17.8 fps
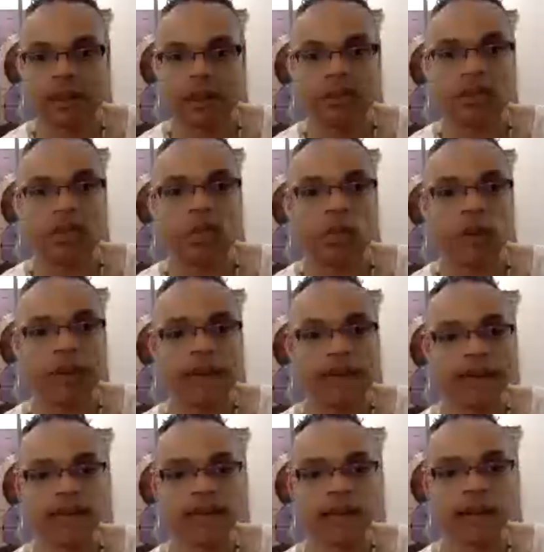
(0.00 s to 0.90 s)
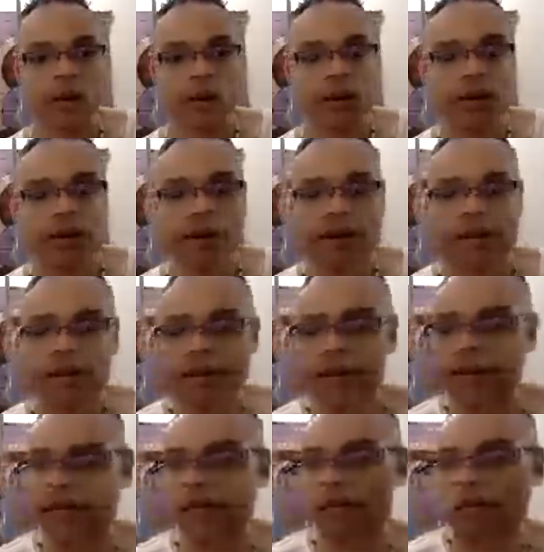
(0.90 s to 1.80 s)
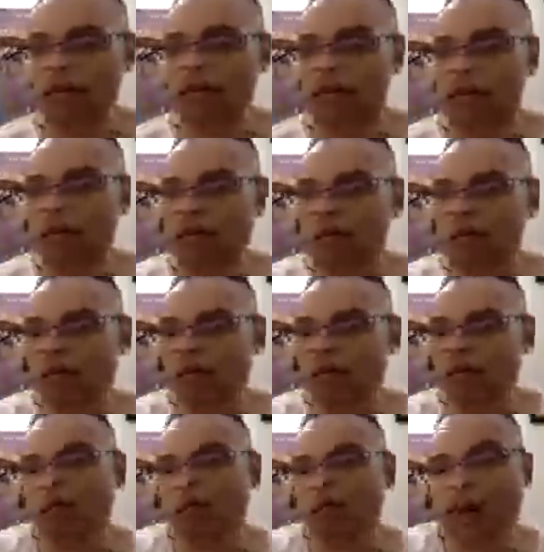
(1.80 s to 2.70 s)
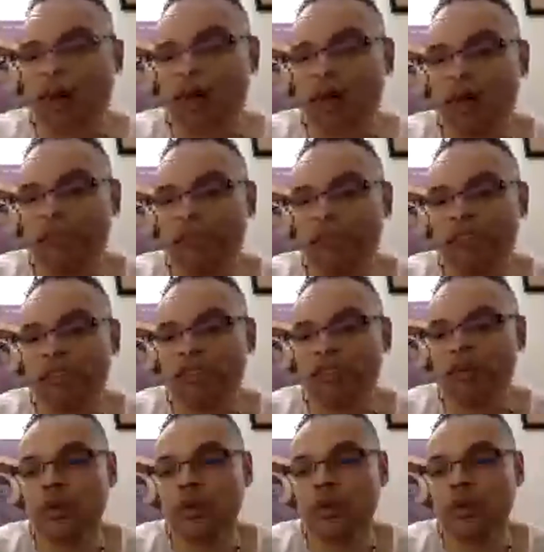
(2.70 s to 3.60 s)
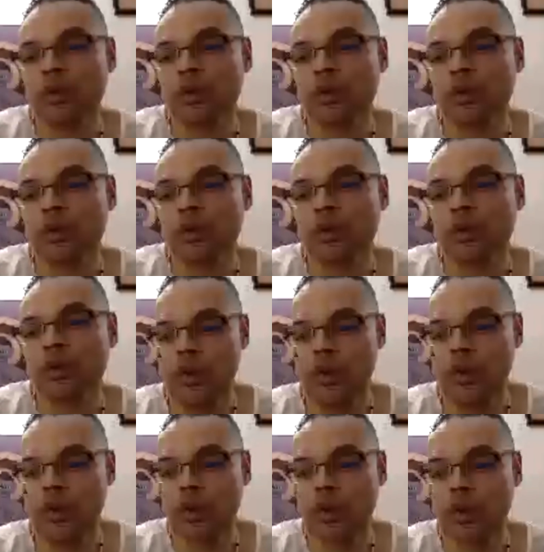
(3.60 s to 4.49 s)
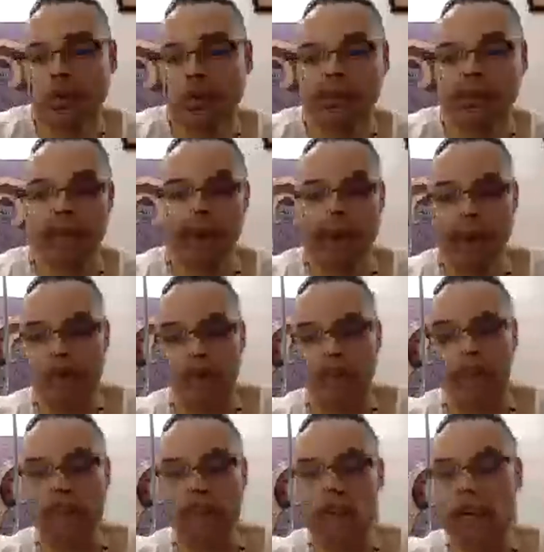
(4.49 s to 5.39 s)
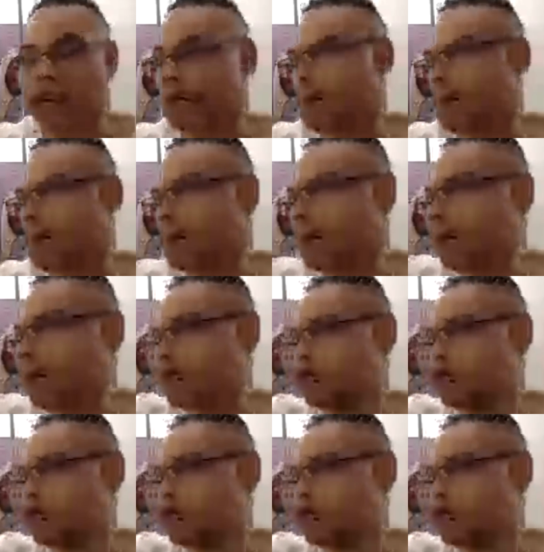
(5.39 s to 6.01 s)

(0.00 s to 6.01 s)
So with that said, I want to thank you for tuning into this broadcast. And if you guys get an